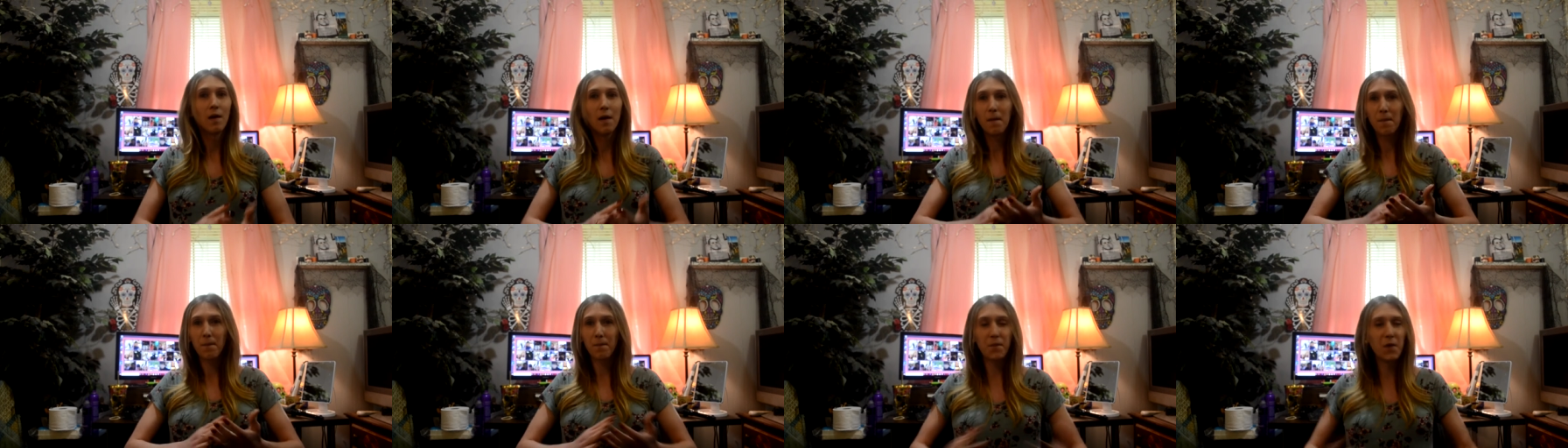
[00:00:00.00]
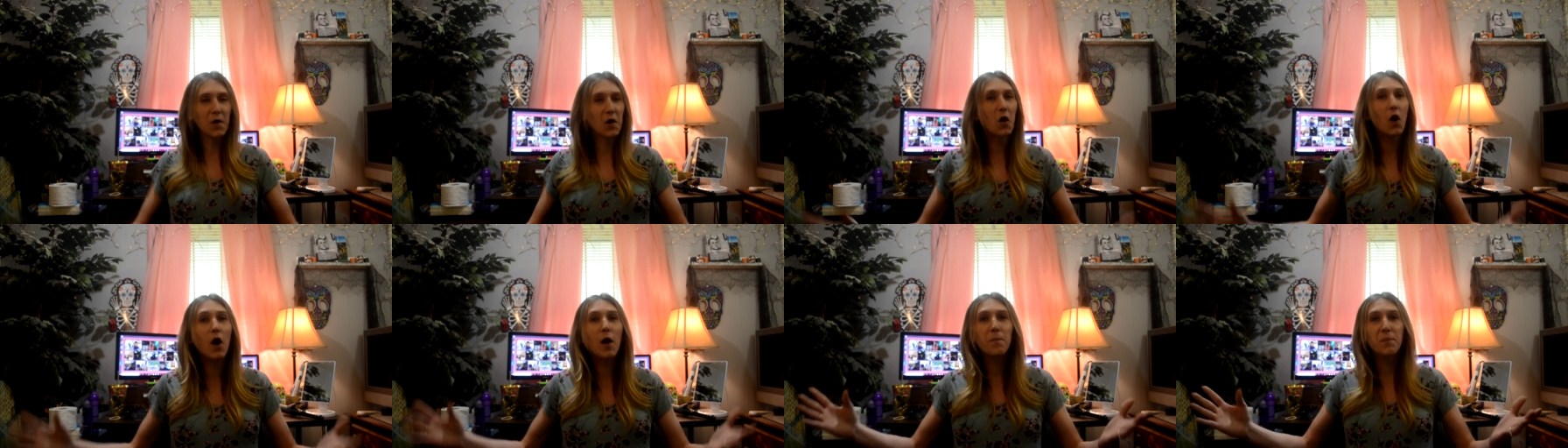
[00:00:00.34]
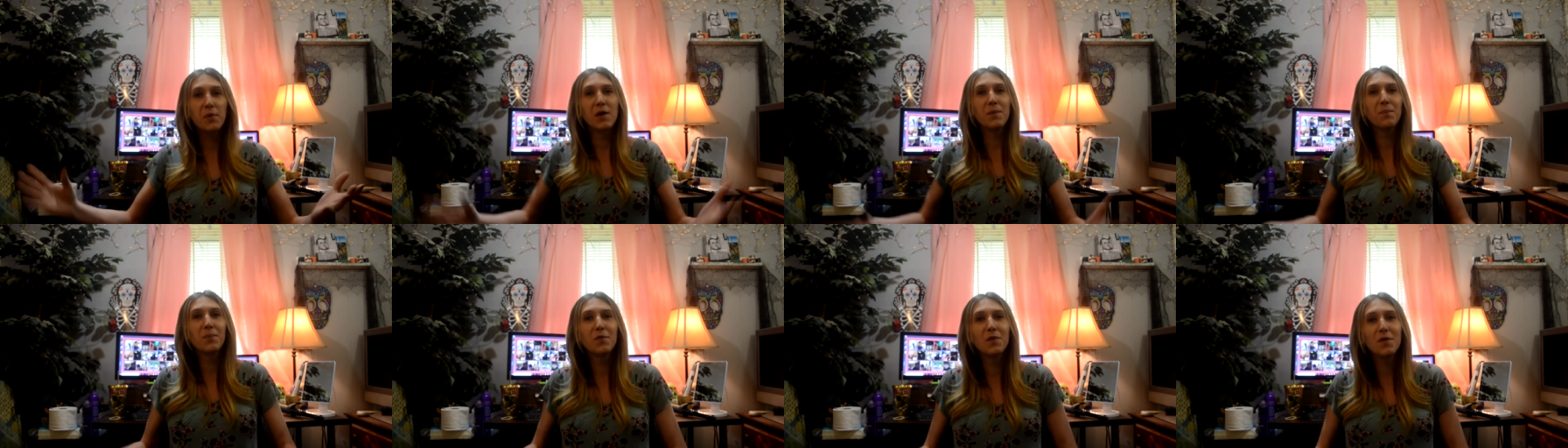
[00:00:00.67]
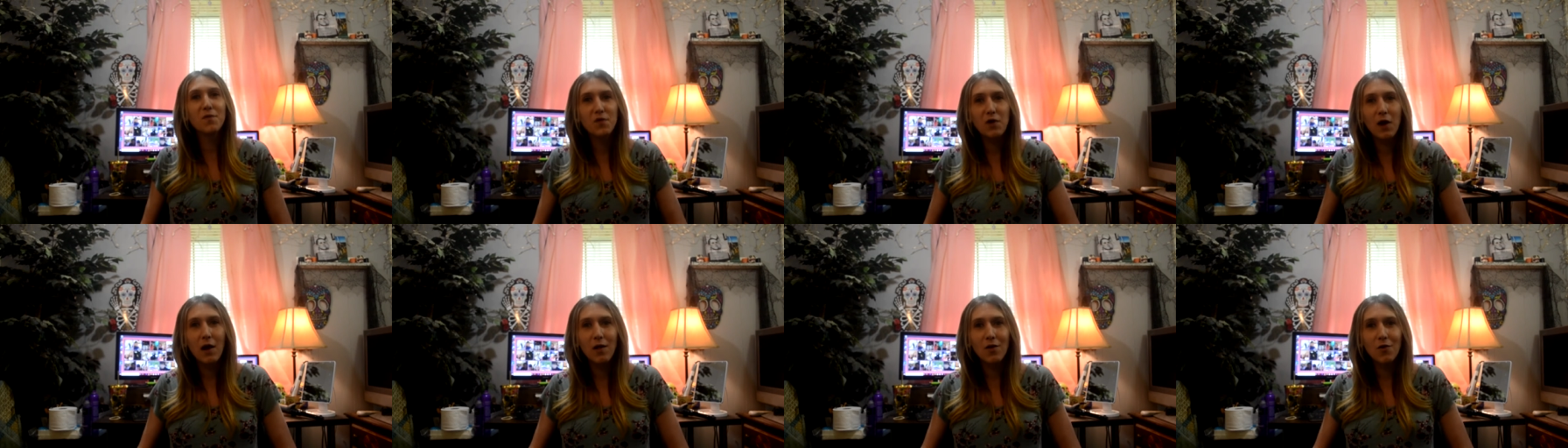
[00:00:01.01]
There are people
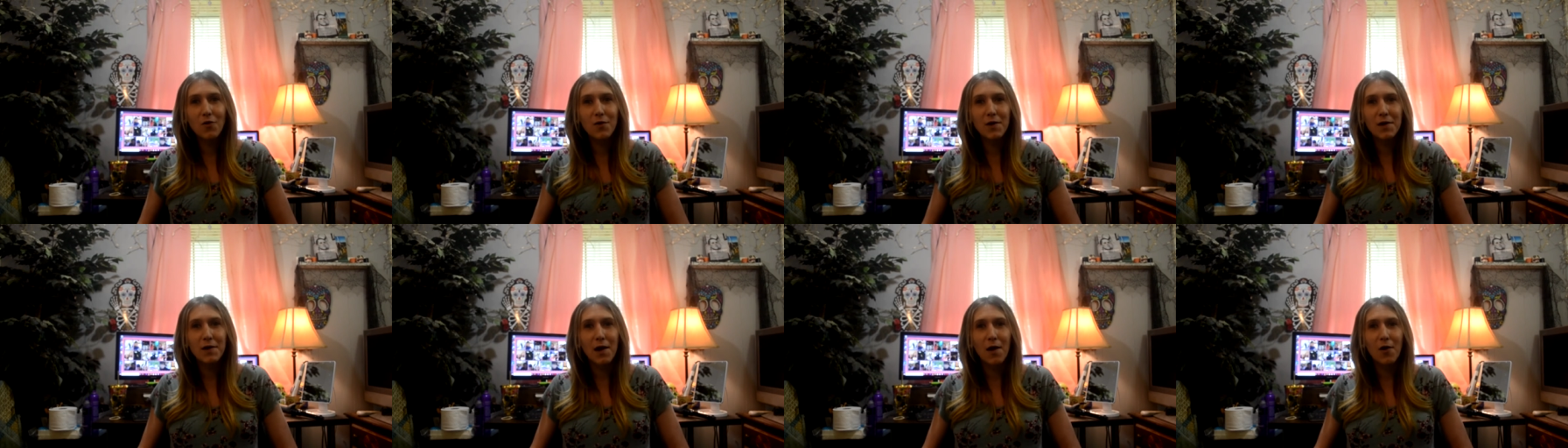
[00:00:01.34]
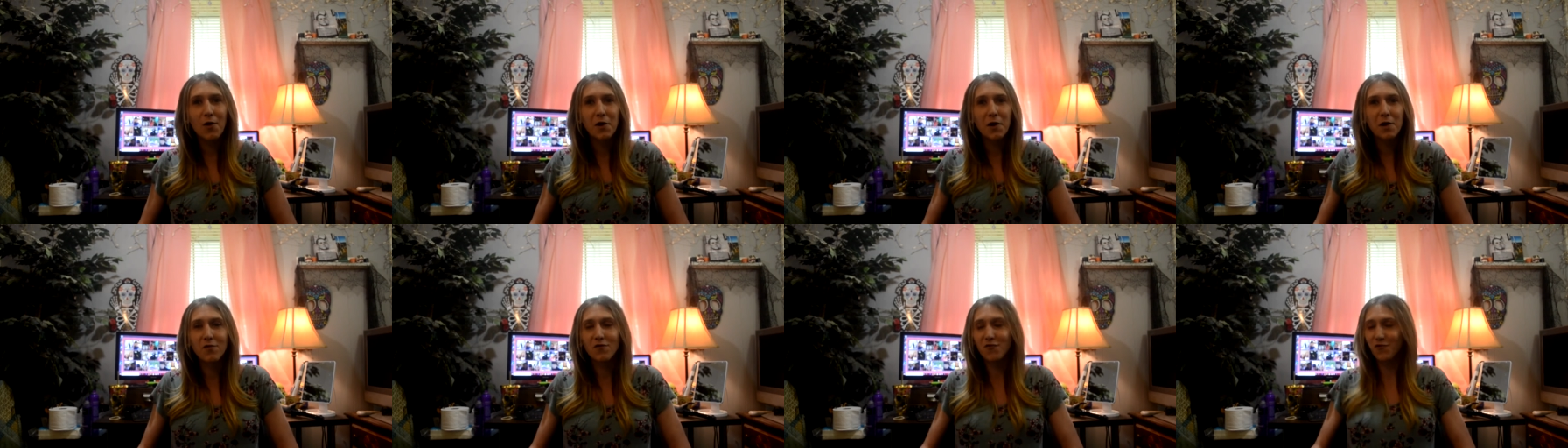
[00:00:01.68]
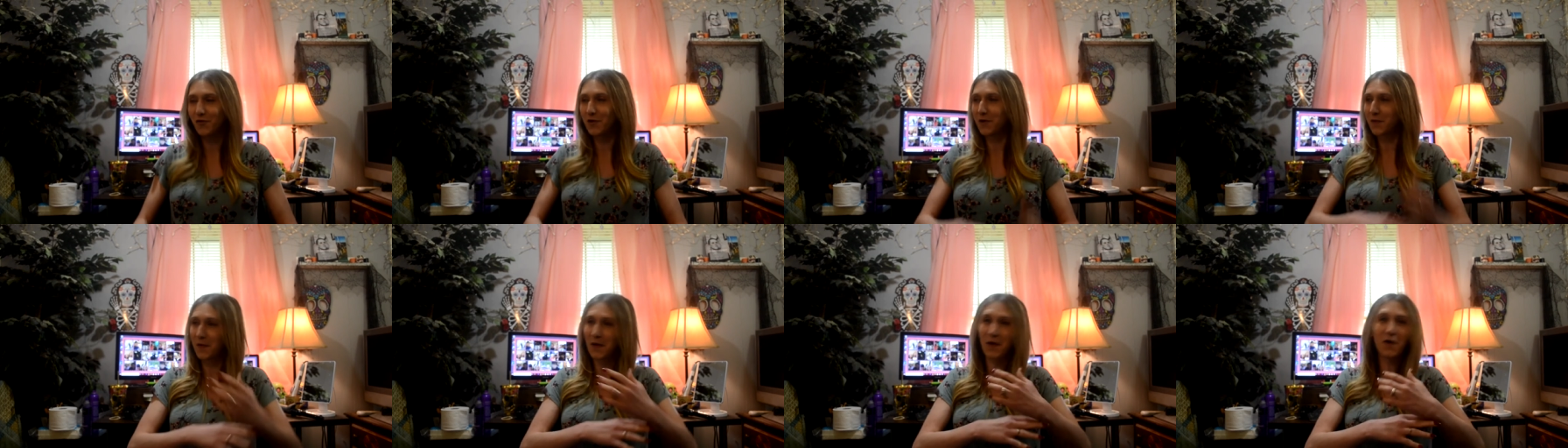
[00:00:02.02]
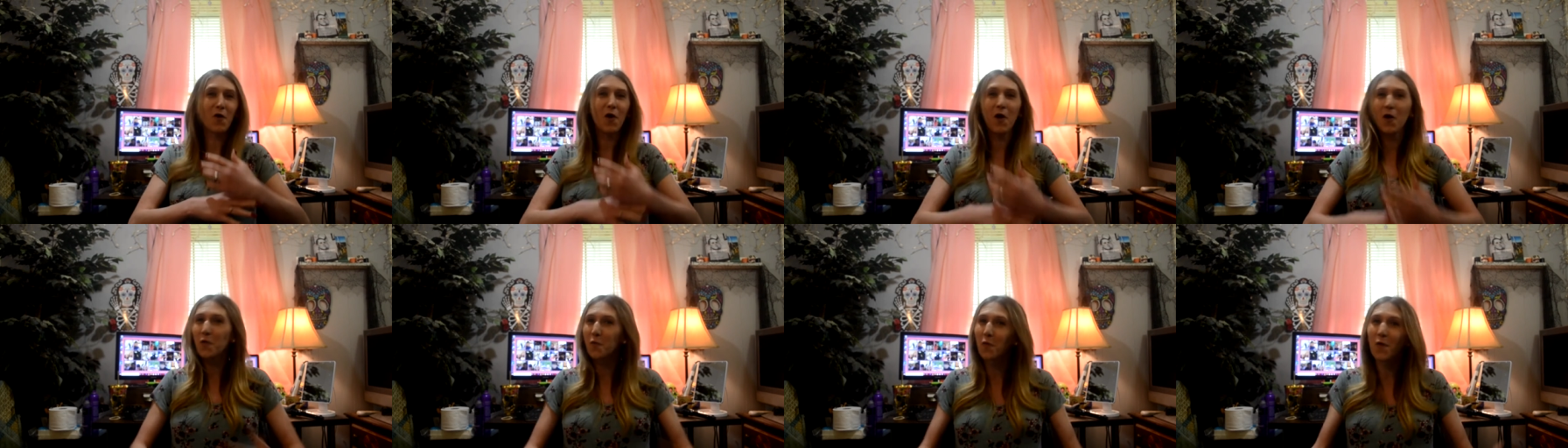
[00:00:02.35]
of color in our country. There
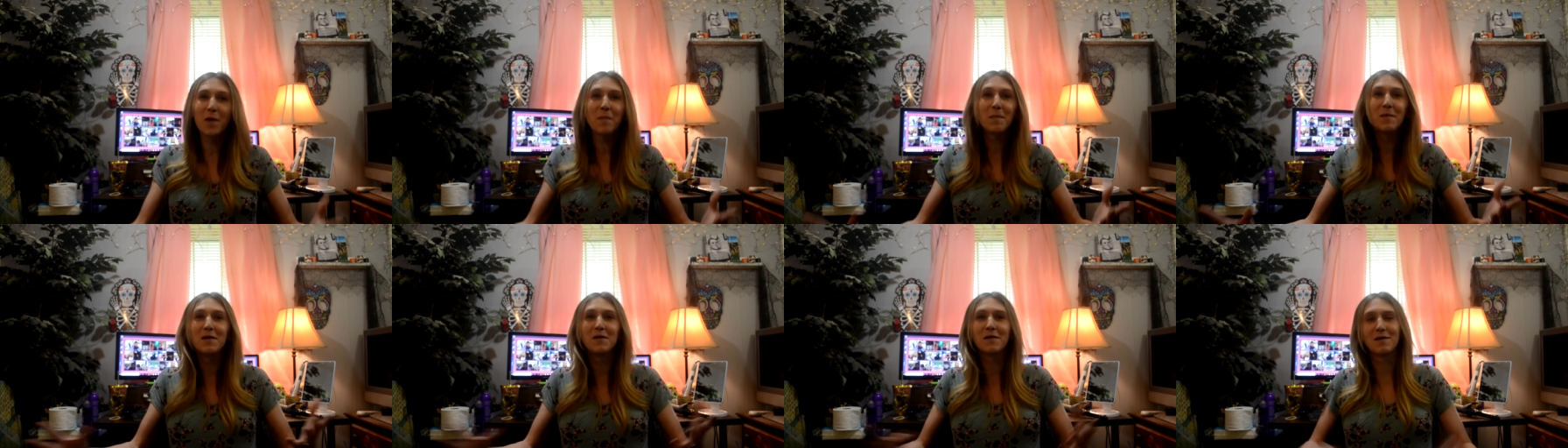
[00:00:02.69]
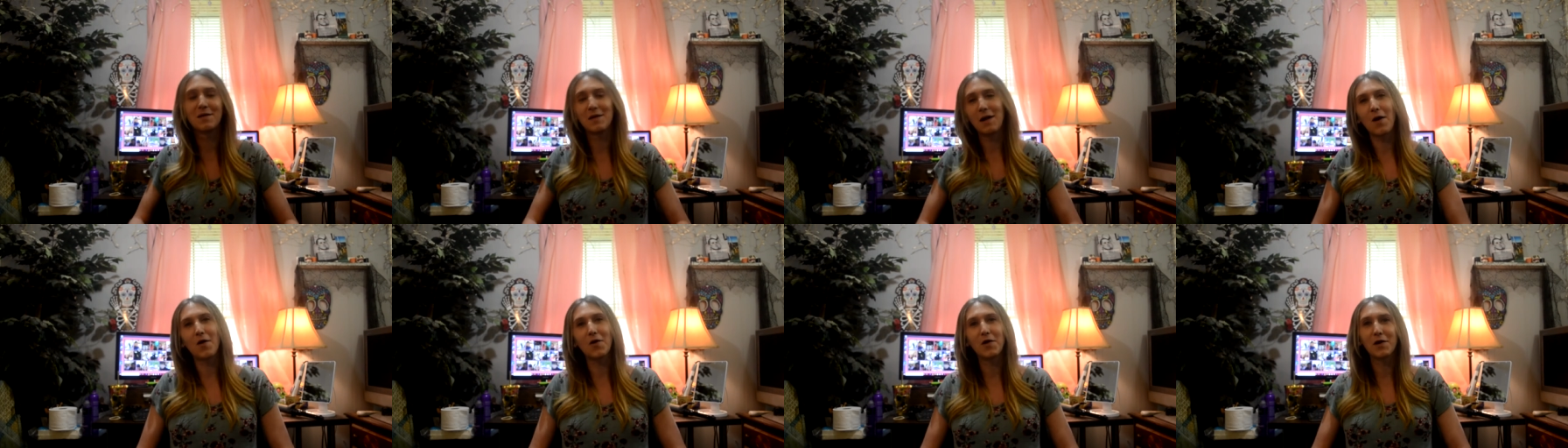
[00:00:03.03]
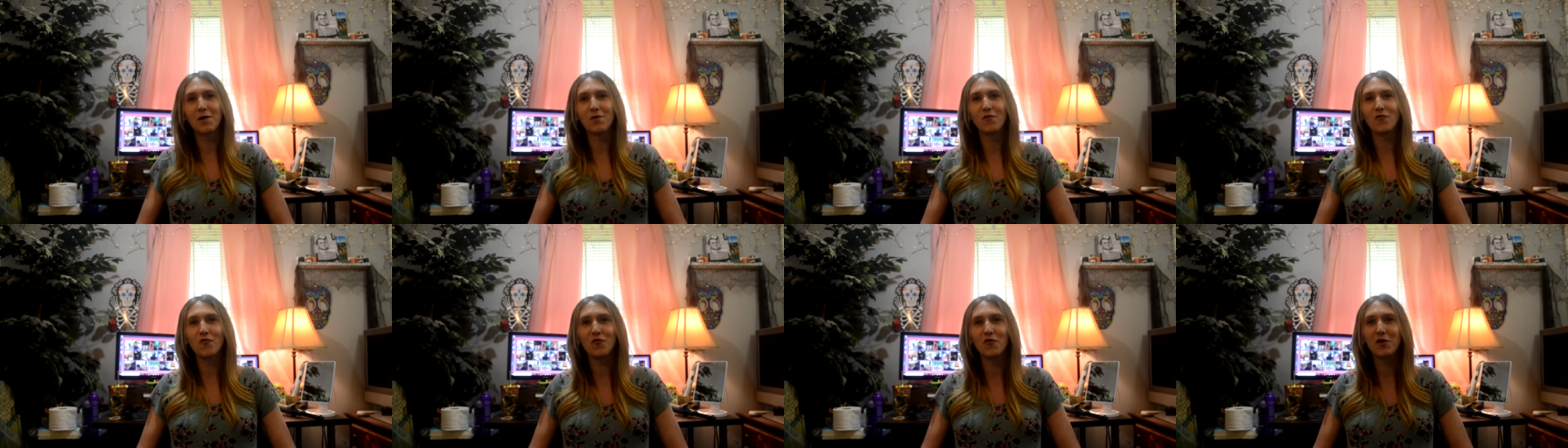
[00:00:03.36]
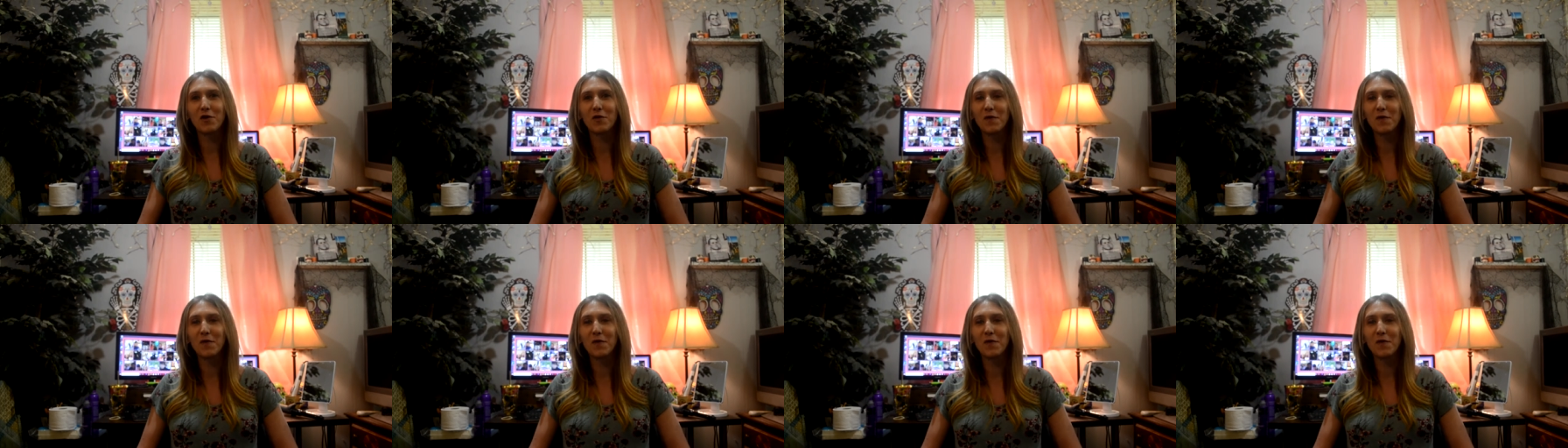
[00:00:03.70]
are women in our country.